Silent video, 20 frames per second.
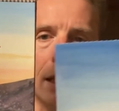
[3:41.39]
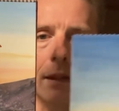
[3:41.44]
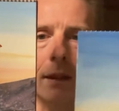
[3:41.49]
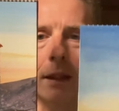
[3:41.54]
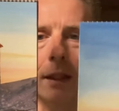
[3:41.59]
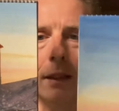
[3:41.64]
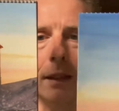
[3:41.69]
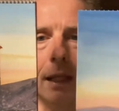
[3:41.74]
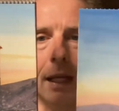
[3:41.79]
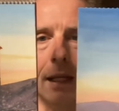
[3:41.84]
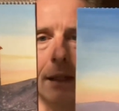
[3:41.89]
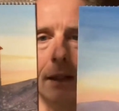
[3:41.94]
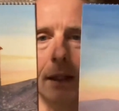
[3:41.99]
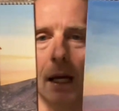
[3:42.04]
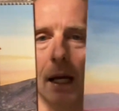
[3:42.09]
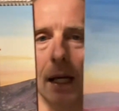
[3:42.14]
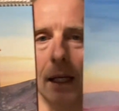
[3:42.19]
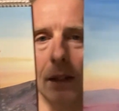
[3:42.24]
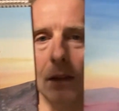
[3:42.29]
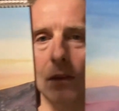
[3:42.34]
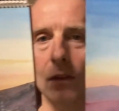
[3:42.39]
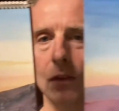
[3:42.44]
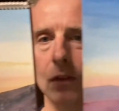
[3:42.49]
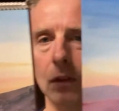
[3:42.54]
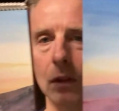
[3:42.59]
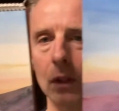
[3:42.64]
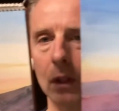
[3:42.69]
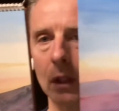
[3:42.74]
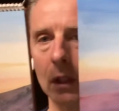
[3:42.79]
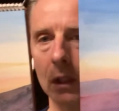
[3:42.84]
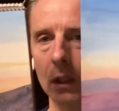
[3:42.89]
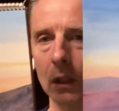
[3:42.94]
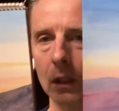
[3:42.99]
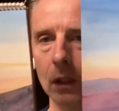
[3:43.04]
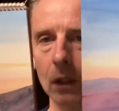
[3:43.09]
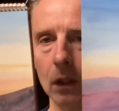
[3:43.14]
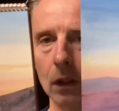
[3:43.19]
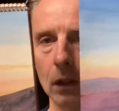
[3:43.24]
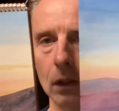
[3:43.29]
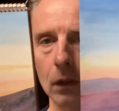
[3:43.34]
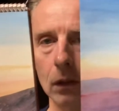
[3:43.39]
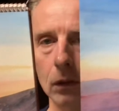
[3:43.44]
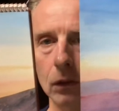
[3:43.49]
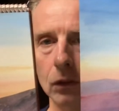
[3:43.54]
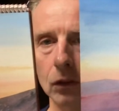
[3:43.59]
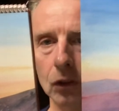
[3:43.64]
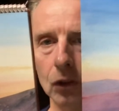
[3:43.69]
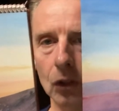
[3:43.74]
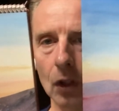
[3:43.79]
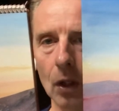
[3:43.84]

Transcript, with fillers: I think they're nice. You